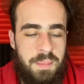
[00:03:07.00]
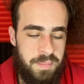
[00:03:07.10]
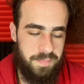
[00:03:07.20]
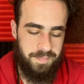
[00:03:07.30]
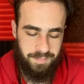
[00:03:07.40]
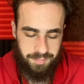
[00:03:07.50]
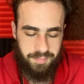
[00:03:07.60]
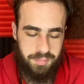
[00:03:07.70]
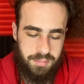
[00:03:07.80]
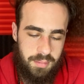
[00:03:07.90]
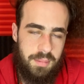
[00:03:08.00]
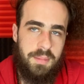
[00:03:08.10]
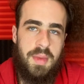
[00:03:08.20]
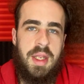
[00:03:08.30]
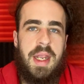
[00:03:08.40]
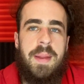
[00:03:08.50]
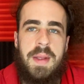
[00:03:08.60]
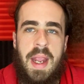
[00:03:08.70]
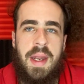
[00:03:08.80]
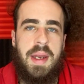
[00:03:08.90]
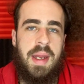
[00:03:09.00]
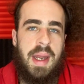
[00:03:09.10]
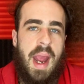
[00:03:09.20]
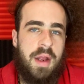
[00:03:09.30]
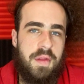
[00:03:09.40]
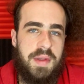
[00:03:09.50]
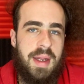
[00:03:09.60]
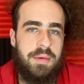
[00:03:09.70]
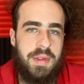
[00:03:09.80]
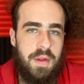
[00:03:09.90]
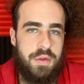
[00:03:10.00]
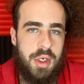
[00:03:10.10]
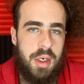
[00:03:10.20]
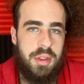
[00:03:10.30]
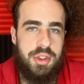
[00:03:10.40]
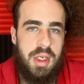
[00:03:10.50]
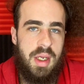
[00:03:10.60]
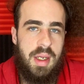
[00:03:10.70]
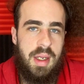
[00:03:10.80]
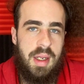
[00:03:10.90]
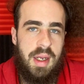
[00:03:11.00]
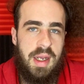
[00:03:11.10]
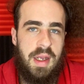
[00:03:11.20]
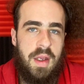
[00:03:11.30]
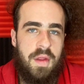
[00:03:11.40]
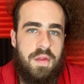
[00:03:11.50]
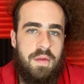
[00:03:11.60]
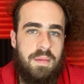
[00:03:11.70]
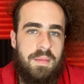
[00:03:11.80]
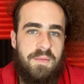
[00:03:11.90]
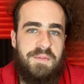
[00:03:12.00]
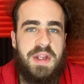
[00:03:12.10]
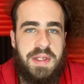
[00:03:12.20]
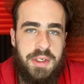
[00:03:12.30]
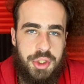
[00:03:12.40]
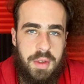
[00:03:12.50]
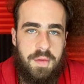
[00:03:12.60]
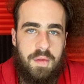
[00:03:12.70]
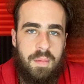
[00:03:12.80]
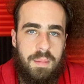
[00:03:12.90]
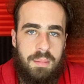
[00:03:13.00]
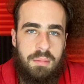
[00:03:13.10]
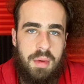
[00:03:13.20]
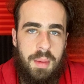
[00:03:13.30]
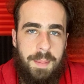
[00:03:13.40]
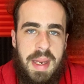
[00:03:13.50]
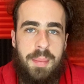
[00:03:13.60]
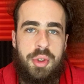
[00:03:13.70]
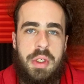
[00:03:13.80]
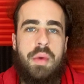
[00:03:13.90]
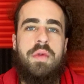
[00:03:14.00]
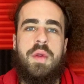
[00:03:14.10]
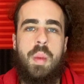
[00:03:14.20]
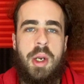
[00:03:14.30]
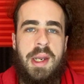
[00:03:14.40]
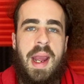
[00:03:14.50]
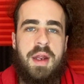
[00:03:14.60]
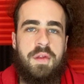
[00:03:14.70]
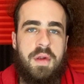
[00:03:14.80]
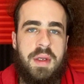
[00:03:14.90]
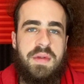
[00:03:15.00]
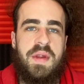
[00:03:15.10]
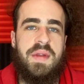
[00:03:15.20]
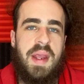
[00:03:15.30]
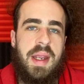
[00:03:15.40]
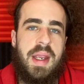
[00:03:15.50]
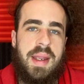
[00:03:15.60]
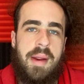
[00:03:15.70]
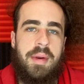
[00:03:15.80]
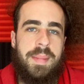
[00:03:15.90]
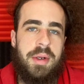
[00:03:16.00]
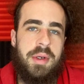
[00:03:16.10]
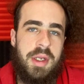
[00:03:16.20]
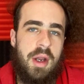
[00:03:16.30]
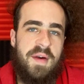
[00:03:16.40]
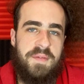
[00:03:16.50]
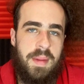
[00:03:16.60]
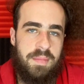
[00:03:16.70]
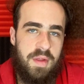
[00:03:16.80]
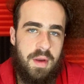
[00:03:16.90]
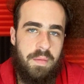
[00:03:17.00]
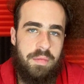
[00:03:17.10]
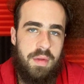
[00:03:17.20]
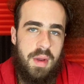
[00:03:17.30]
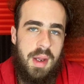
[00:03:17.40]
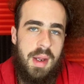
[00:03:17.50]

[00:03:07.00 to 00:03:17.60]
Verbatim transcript: in the end, an accidental discharge is fictitious. People use the word accident to take accountability off of themselves.